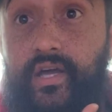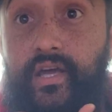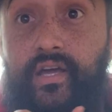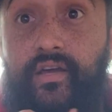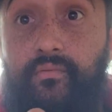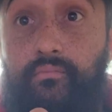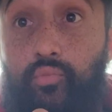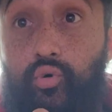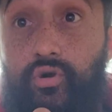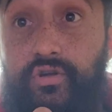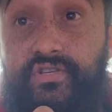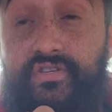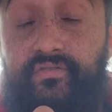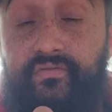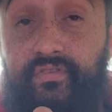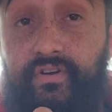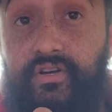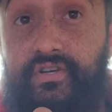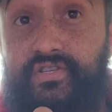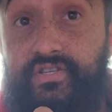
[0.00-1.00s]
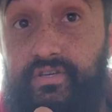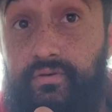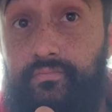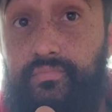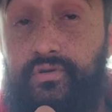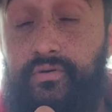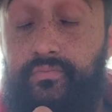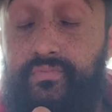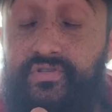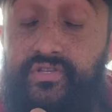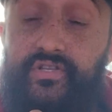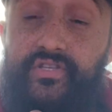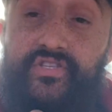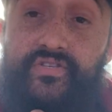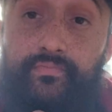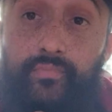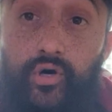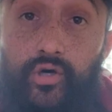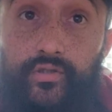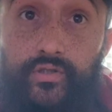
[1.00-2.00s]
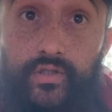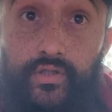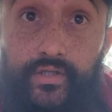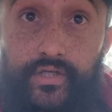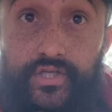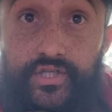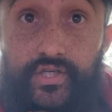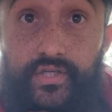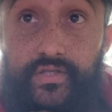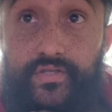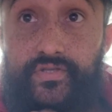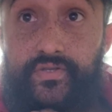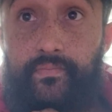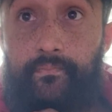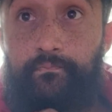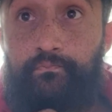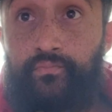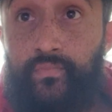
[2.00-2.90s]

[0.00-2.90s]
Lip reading: in more severe symptoms than small deletions.